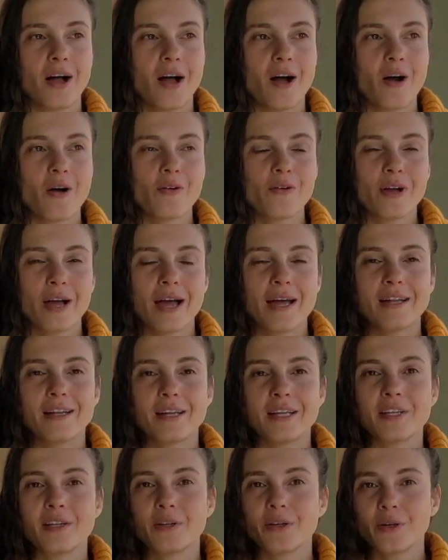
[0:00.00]

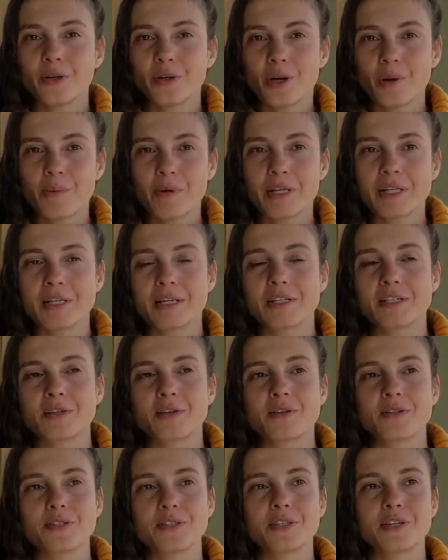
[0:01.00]
in Europe it is
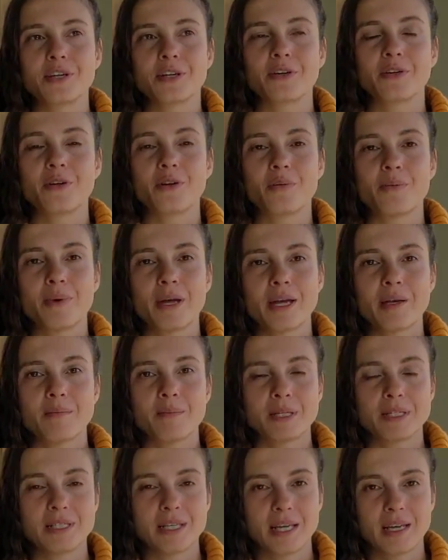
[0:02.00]
considered a gourmet
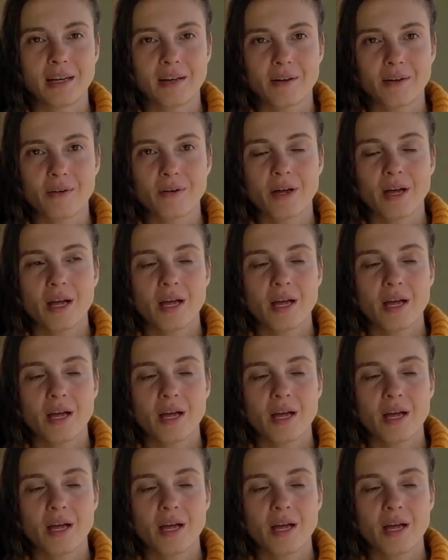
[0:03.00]
potato.